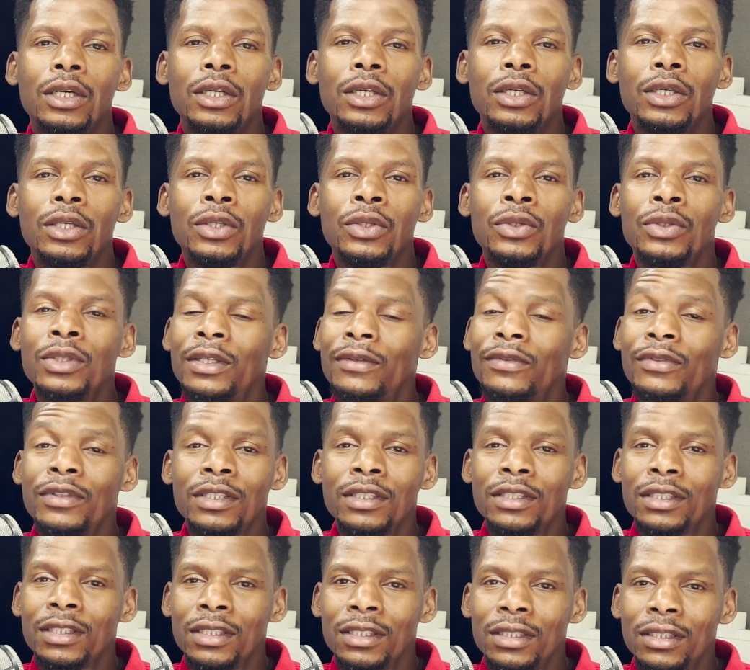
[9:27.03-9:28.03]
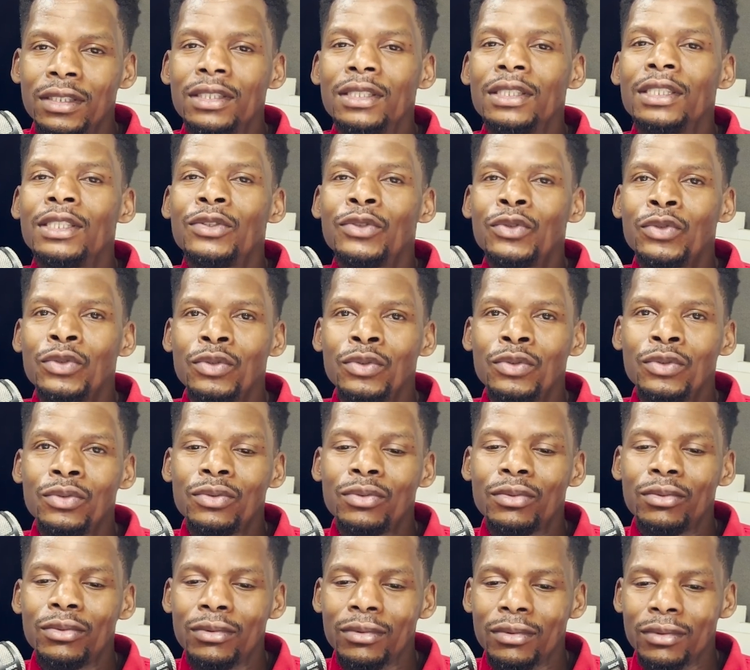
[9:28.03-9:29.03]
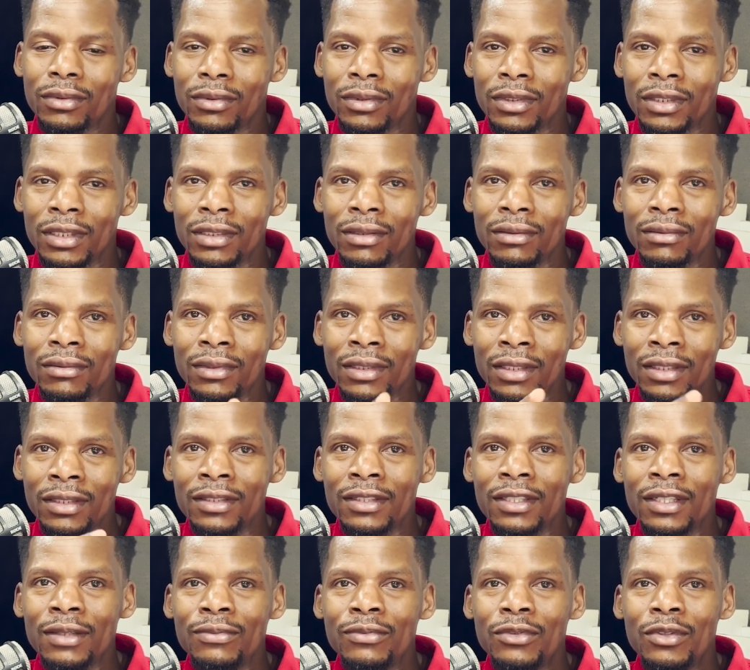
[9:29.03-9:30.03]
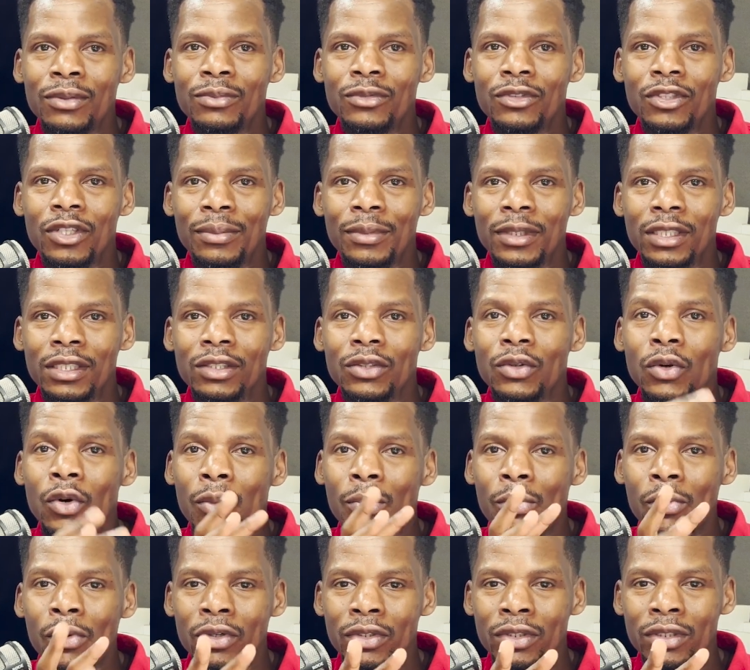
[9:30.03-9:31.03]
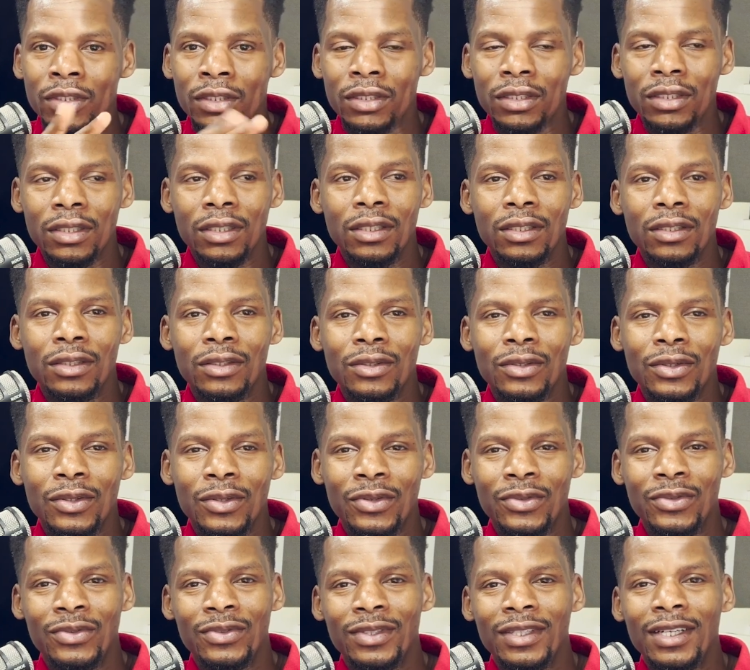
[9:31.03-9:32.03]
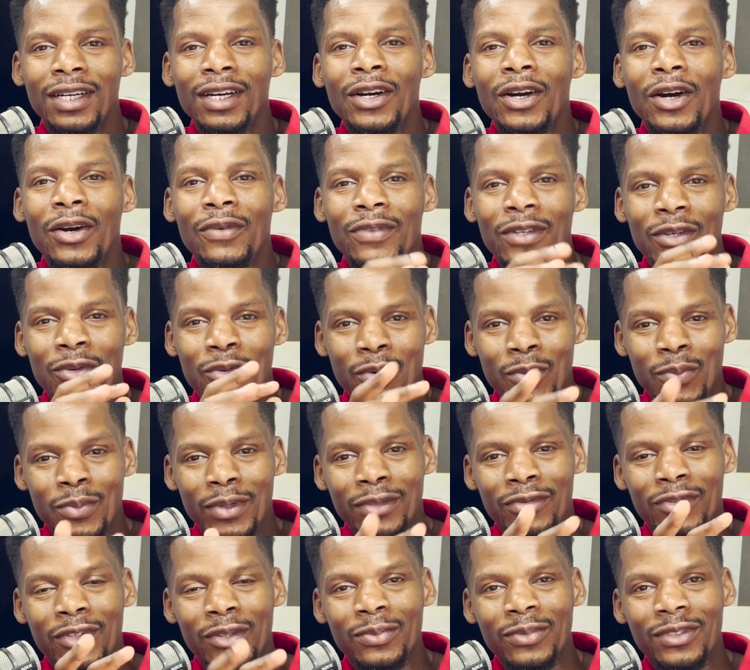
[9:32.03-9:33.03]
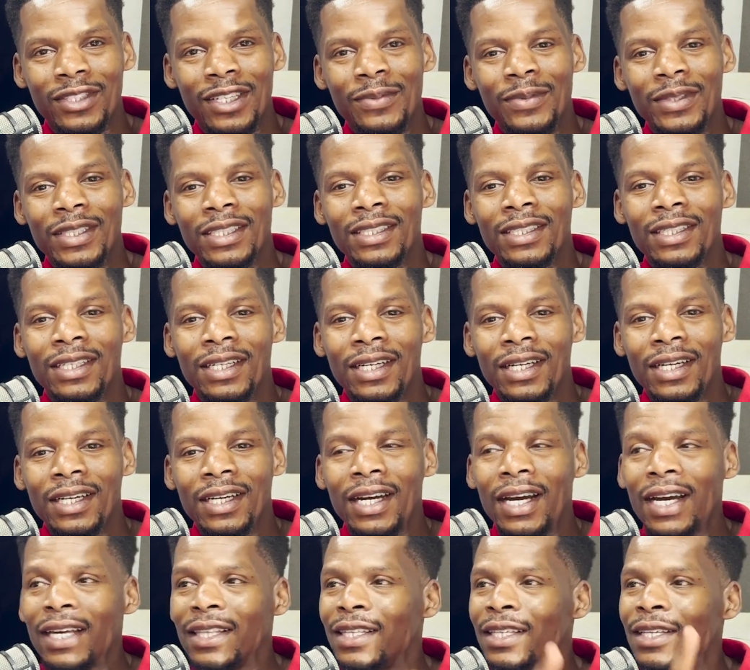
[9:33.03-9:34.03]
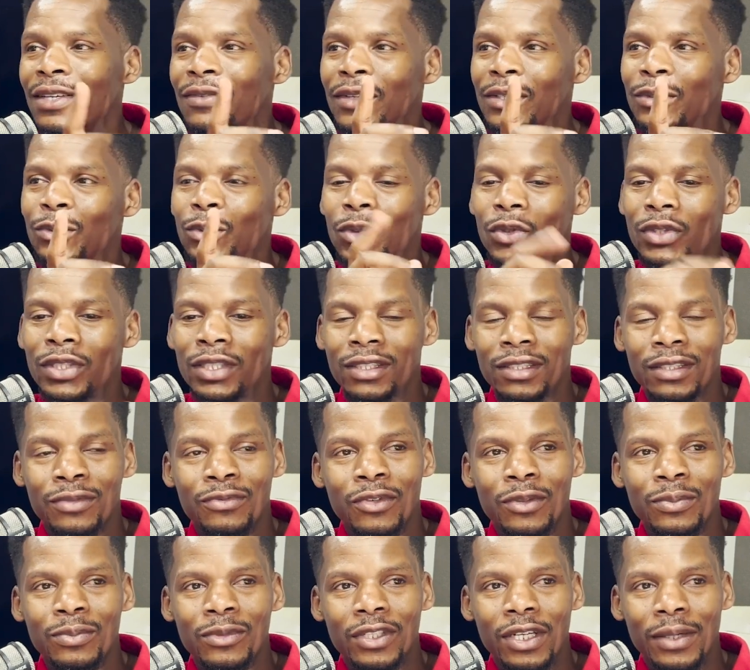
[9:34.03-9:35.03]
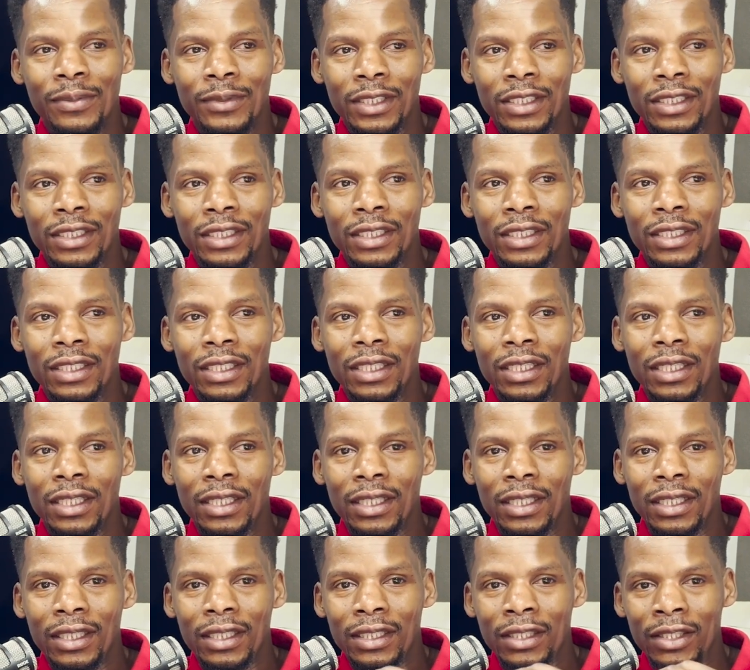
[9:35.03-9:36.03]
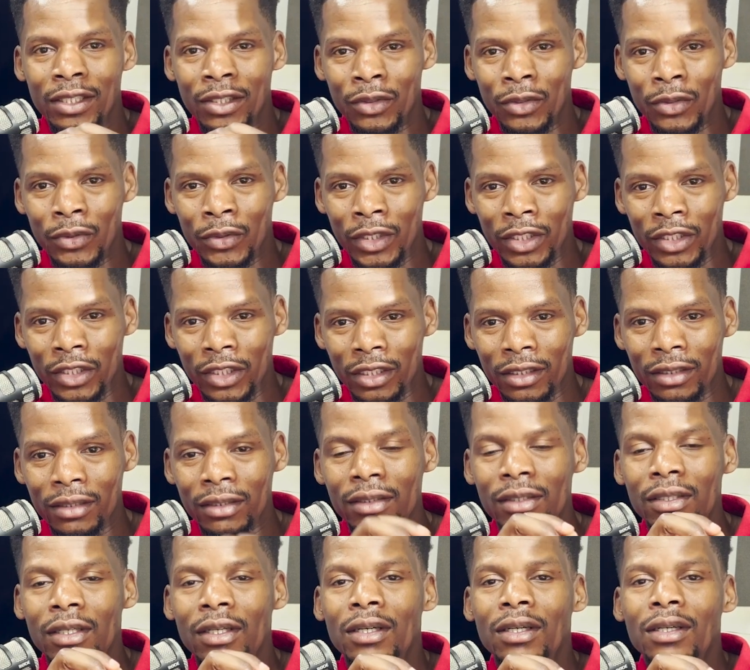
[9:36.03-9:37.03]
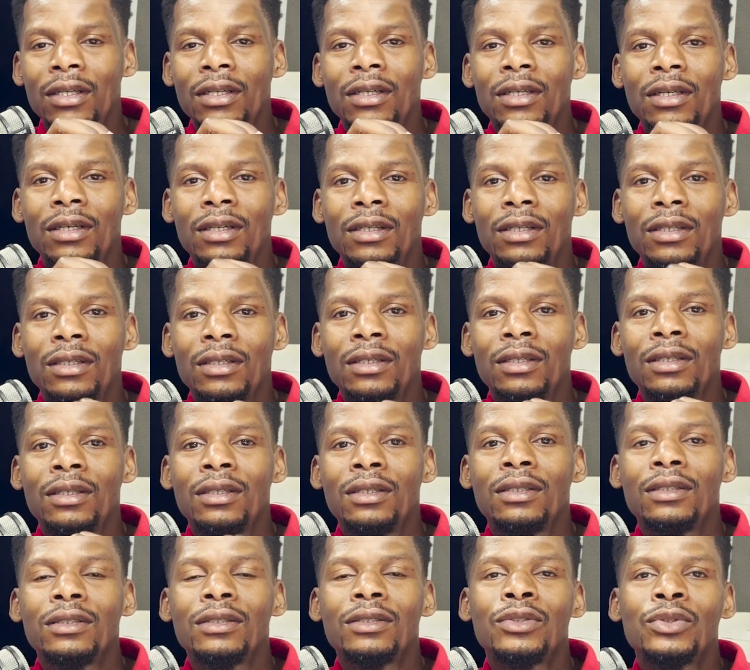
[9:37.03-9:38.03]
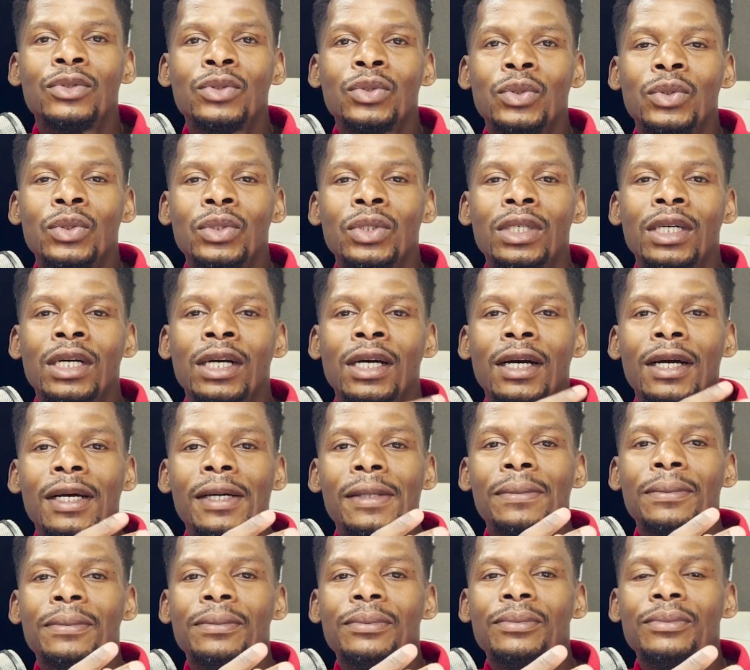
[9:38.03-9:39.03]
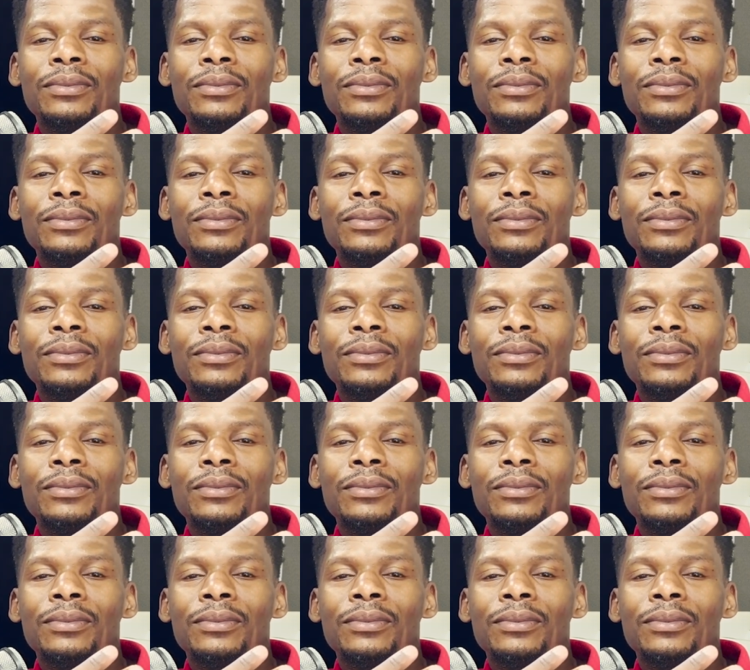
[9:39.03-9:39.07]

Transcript: you definitely need to get some from Germany, or most of the equipment from Germany. I think even Rode is from Germany, the origin. So. Yeah, the origin.